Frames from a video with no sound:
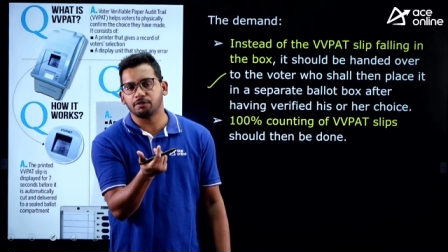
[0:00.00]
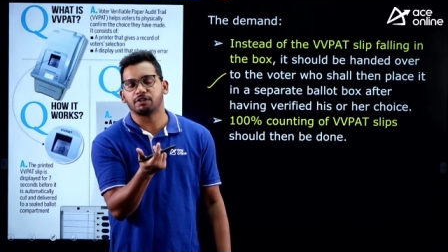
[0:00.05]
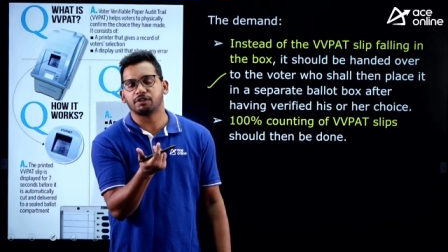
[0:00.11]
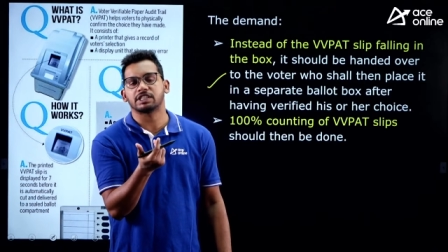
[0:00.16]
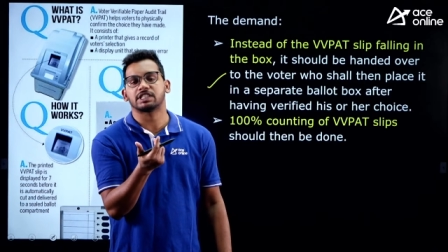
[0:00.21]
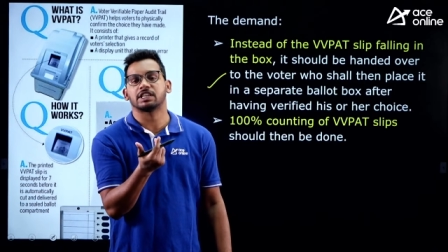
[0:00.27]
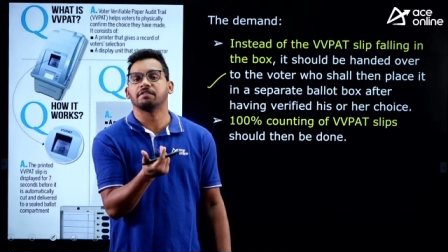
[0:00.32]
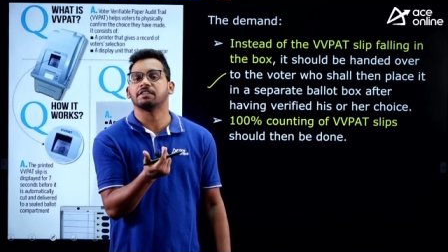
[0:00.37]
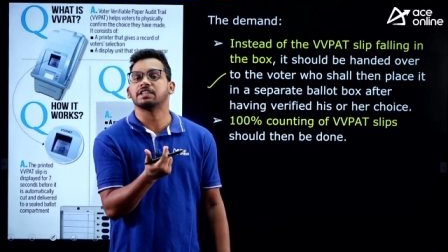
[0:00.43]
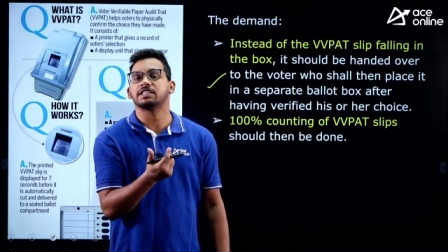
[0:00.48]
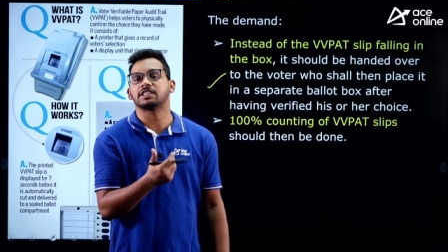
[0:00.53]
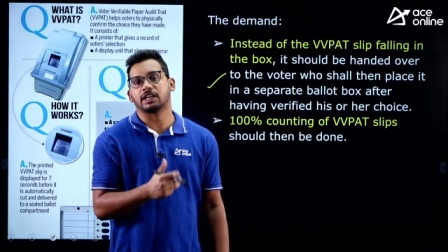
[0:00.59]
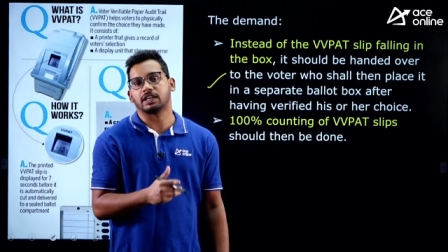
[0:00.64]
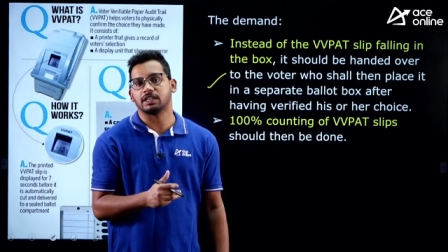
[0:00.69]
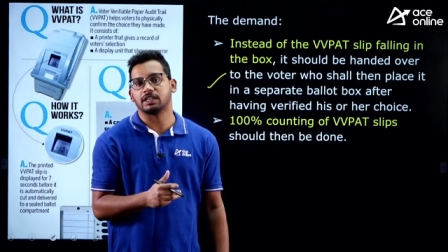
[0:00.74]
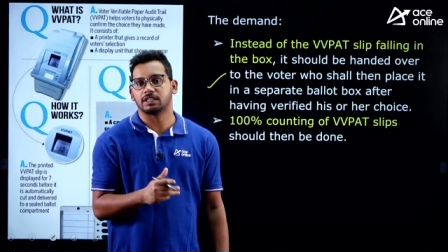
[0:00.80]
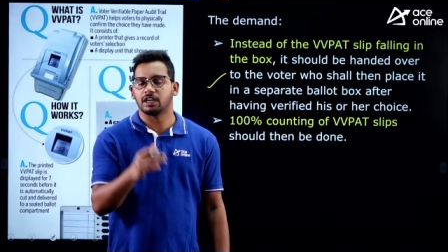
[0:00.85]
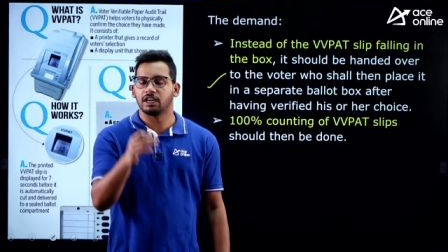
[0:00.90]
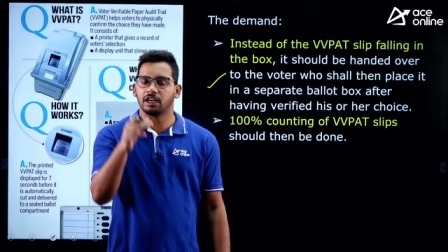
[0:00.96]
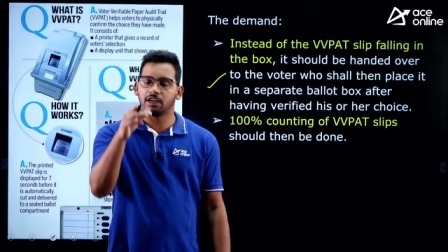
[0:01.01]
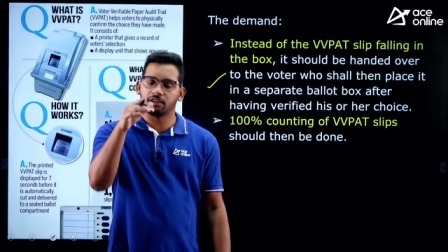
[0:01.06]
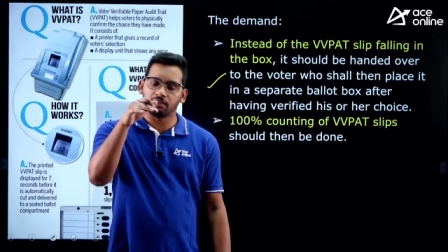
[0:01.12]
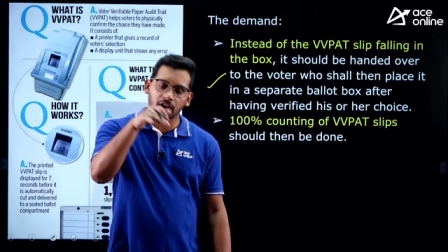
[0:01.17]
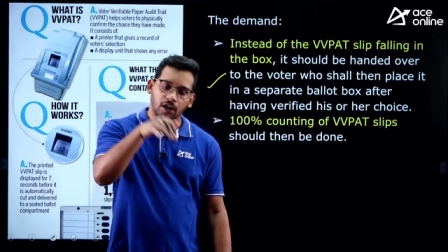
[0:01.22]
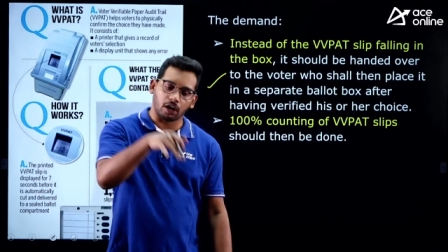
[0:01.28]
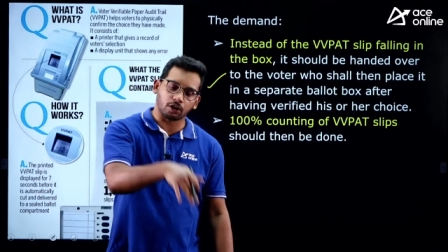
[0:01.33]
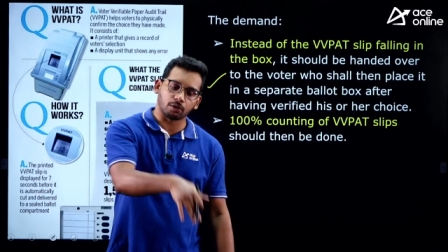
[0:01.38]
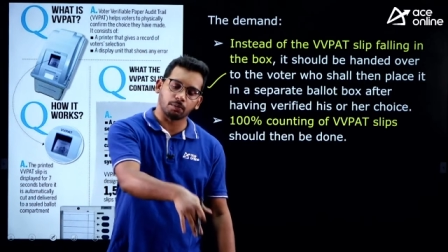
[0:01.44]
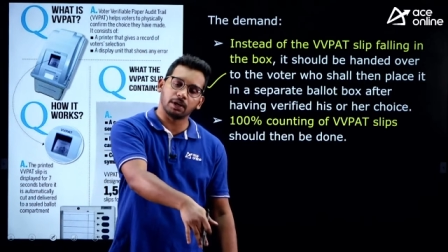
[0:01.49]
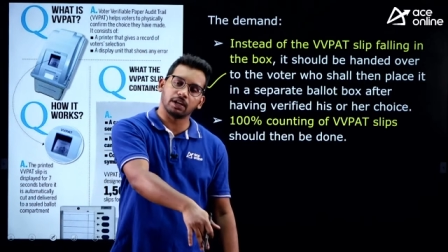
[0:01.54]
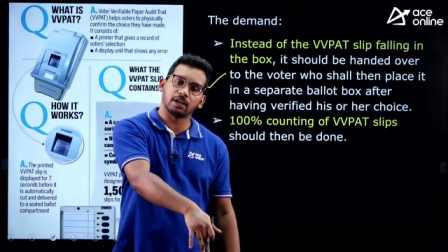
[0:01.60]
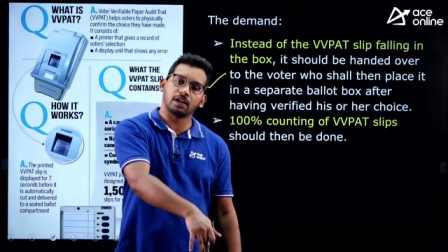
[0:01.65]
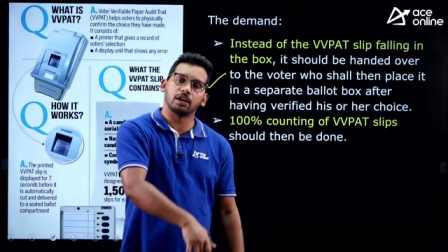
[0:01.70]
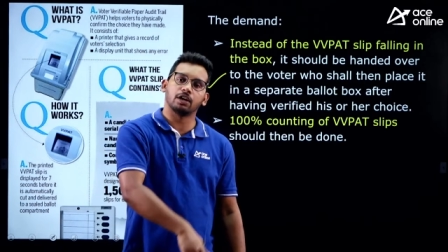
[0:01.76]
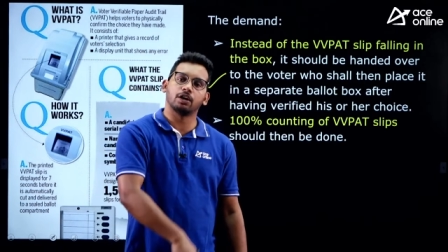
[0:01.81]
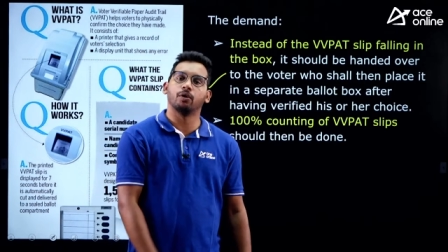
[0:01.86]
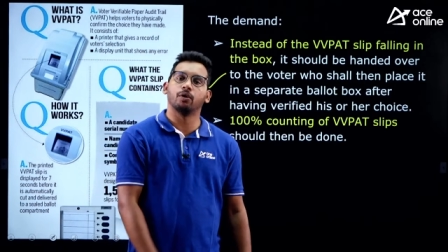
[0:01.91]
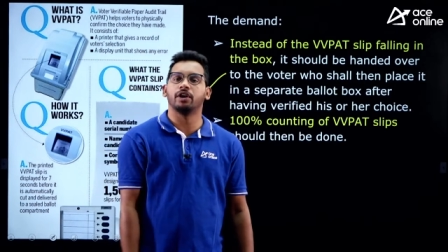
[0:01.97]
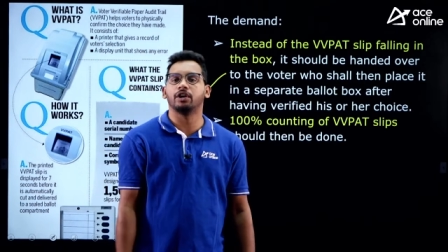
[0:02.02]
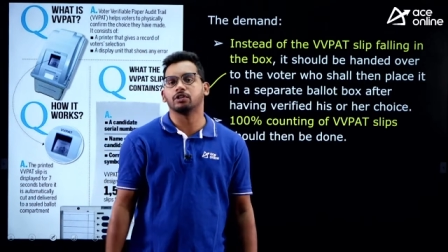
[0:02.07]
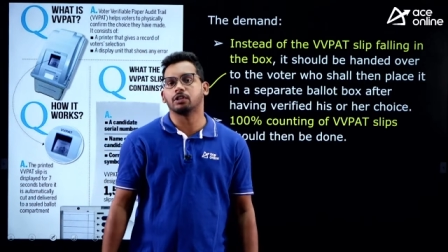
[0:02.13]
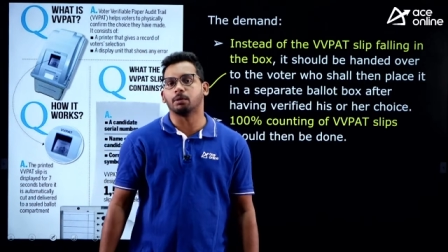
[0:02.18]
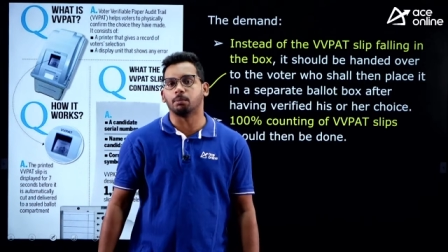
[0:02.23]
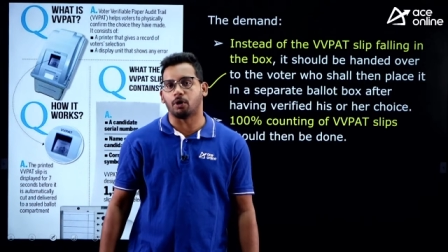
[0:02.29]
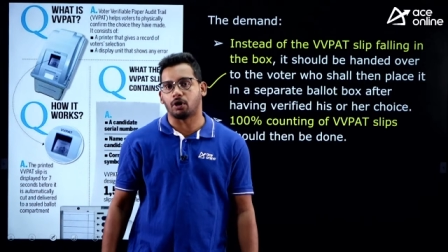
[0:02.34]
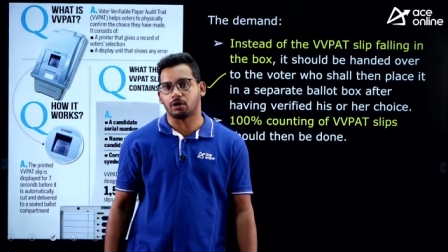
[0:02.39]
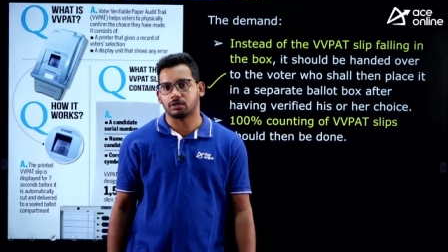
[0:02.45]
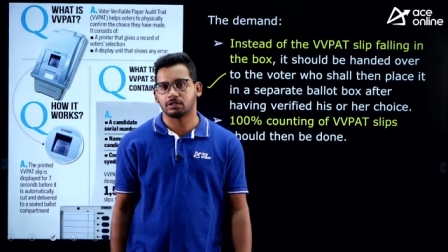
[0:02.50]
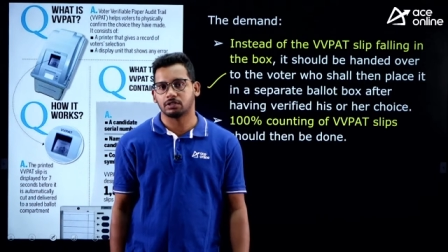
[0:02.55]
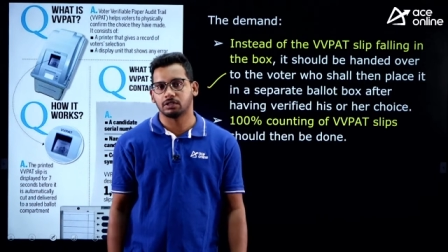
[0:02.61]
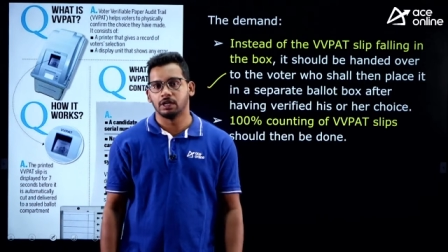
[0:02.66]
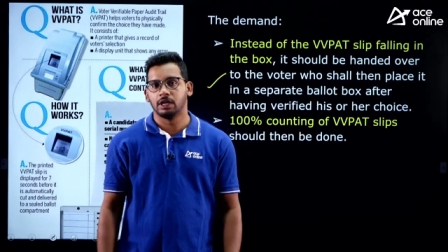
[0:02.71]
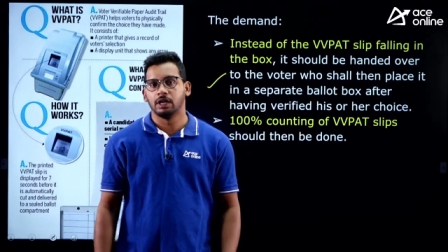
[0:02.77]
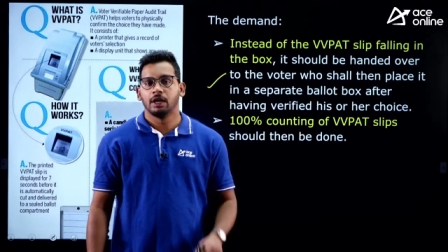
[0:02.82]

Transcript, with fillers: for 7 seconds and it will automatically go into the box.